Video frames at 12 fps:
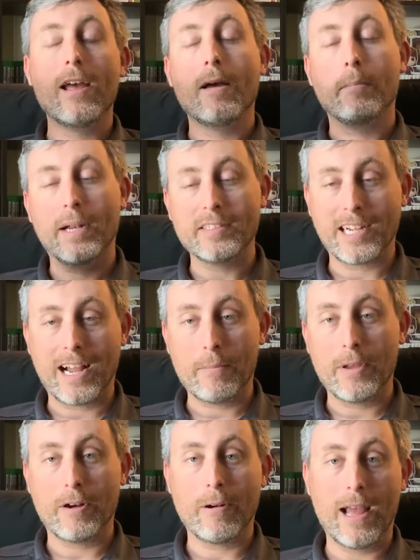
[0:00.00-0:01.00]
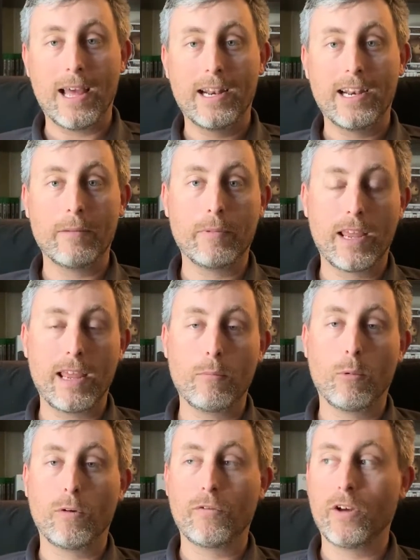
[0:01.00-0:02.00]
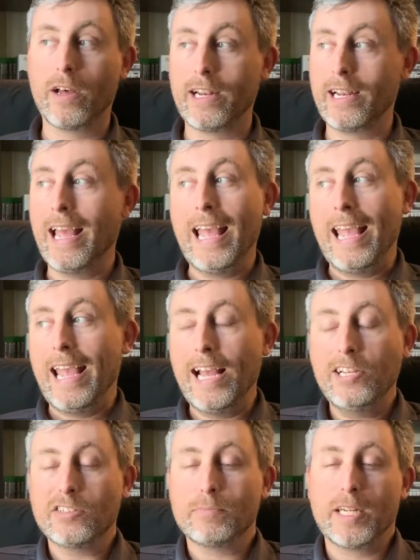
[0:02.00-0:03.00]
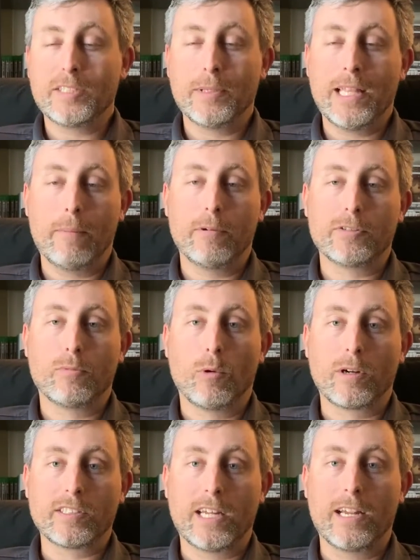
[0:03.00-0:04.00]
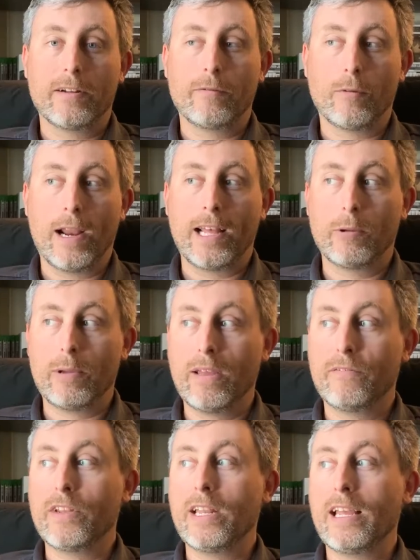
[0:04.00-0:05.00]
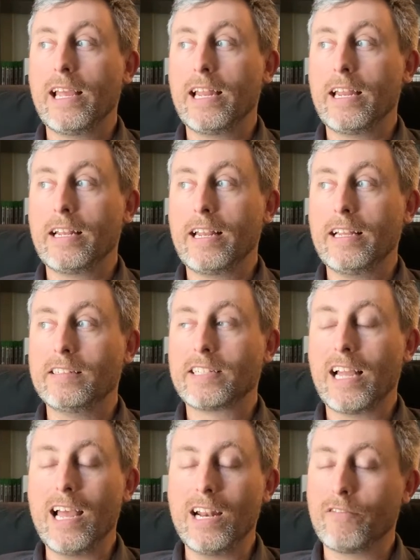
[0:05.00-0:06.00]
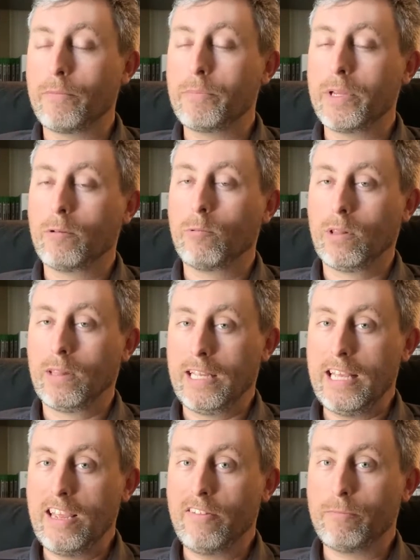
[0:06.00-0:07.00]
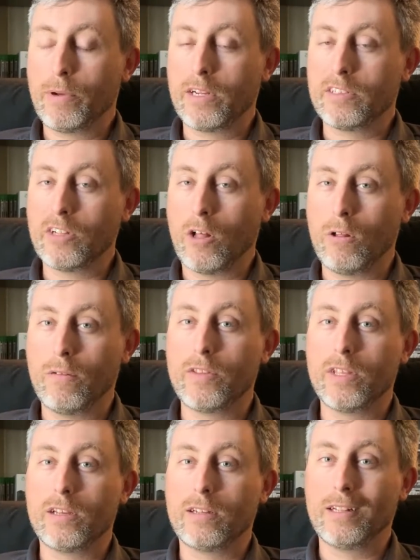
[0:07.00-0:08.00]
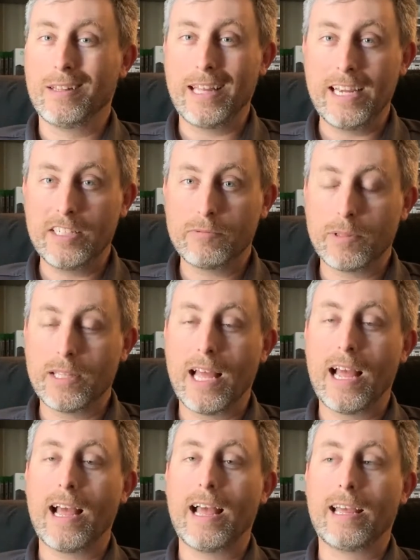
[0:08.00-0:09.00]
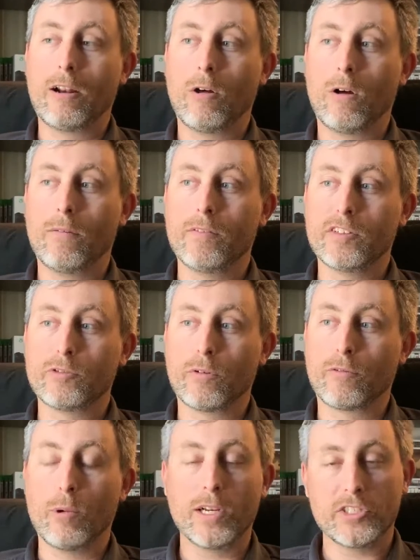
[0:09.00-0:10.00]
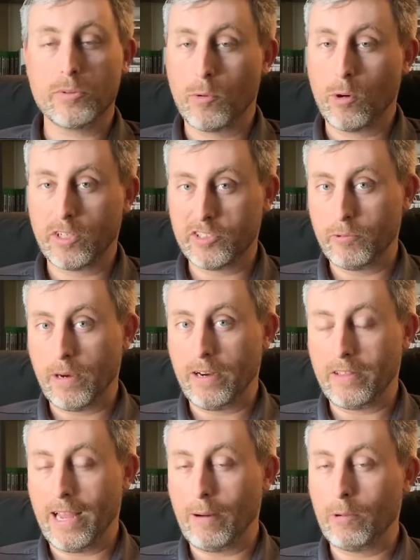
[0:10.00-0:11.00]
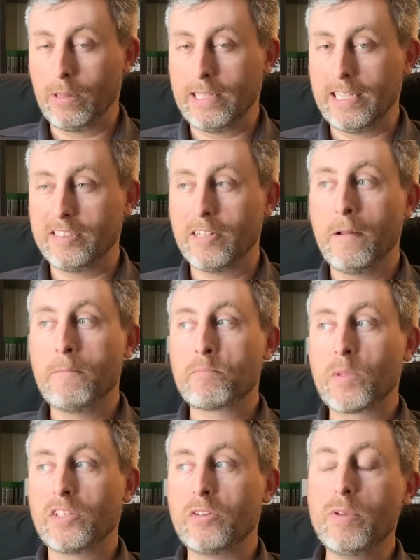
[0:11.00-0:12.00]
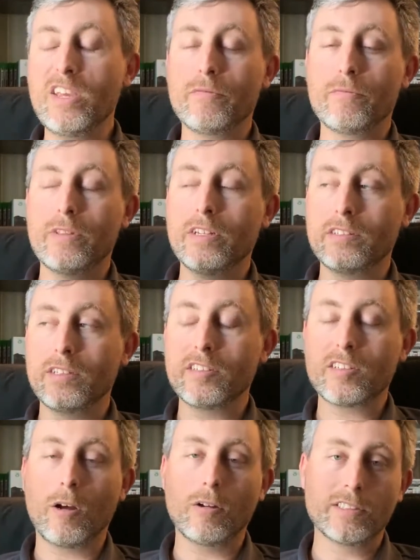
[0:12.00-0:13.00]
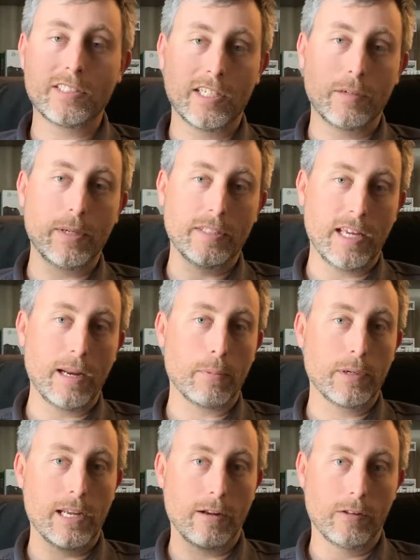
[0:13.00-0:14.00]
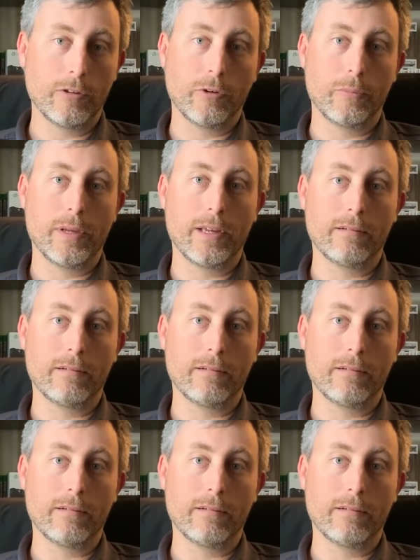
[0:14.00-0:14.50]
But as I got better at it, it became more fun. And it just makes me that much more excited for Halo Infinite. And it is kind of a big relief because all of the delays with that and all of the sort of question marks surrounding that release, to me, this causes it to be tampered down a little bit.